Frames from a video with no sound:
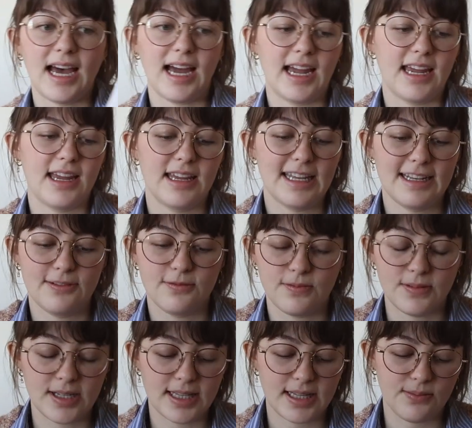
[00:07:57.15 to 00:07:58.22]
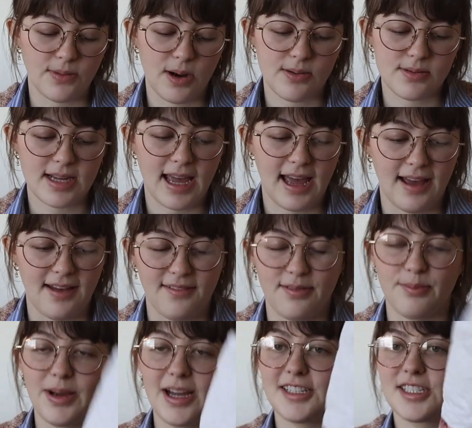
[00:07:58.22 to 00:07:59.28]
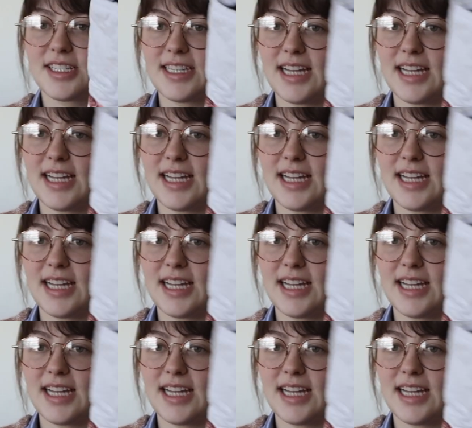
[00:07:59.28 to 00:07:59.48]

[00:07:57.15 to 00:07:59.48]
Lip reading: I really won't have much